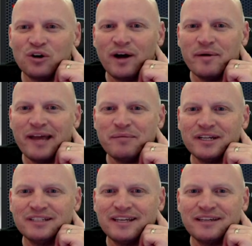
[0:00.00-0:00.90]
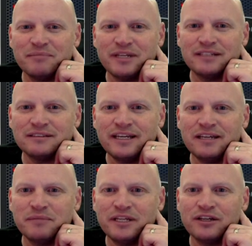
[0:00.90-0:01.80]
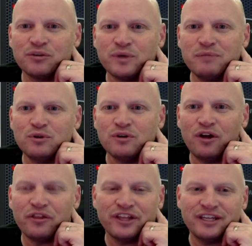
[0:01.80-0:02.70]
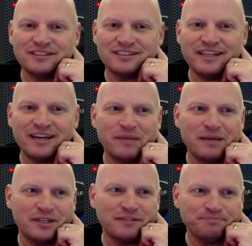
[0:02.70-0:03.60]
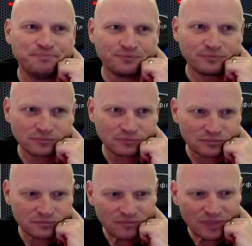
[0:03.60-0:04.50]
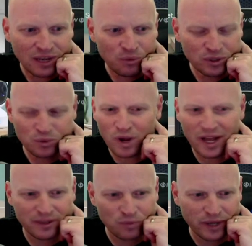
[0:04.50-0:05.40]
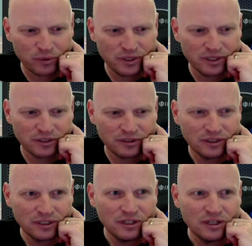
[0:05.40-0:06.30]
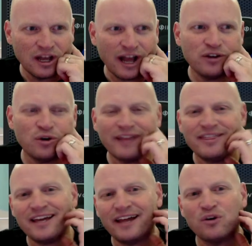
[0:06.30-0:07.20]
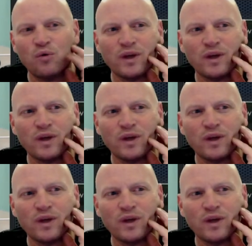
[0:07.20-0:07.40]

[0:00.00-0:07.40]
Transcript: so I am going to take a minute, take a minute and reboot all things. Yeah, maybe. I wonder why. Why would the, I know, I think I